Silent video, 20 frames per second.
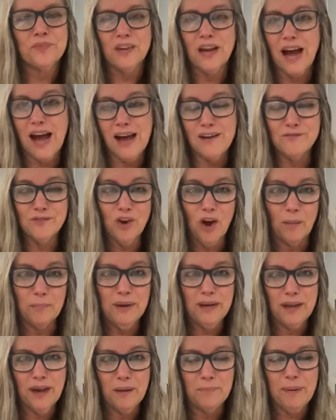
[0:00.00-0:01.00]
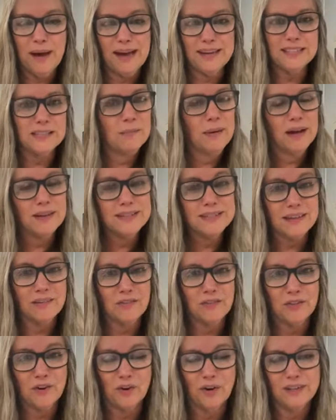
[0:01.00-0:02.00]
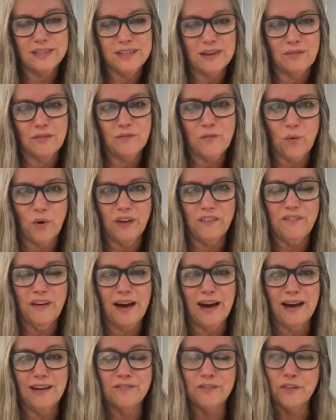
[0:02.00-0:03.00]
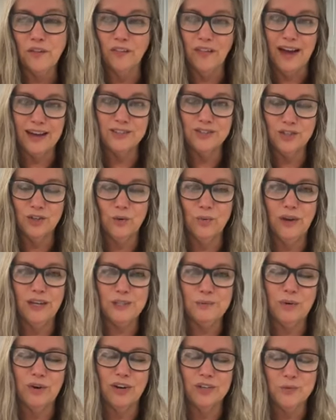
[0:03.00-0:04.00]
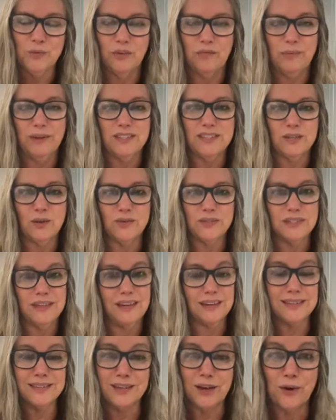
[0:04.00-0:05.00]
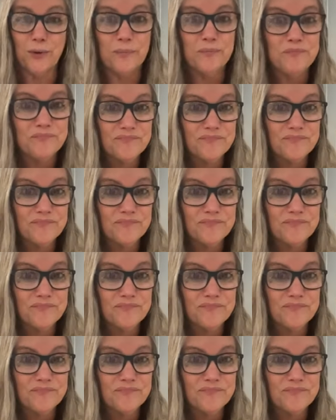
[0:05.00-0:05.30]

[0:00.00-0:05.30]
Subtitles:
I have not been up past about 7:30, 7:45 for the last 2 weeks because we've been so sick. So